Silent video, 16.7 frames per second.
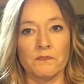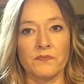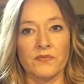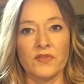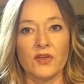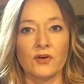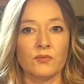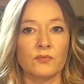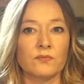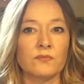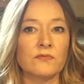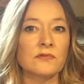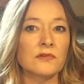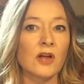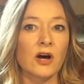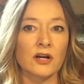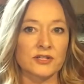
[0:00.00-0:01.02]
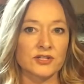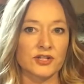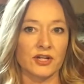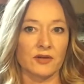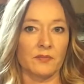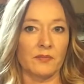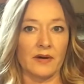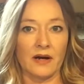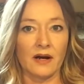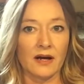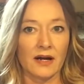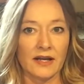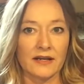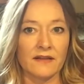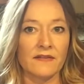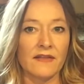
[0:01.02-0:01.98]
the logic
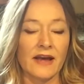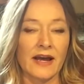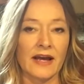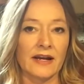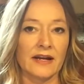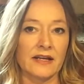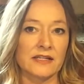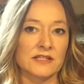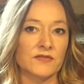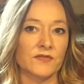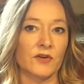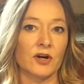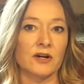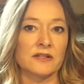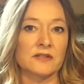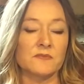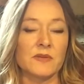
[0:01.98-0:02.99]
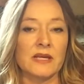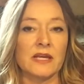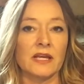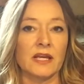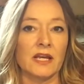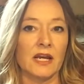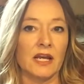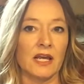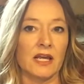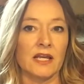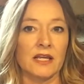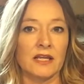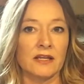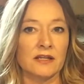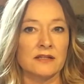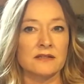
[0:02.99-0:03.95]
behind that as far as being an
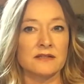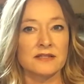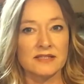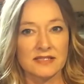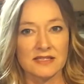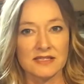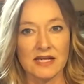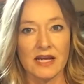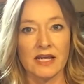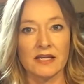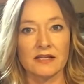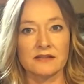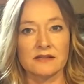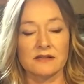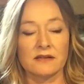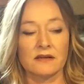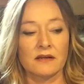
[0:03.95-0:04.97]
in-state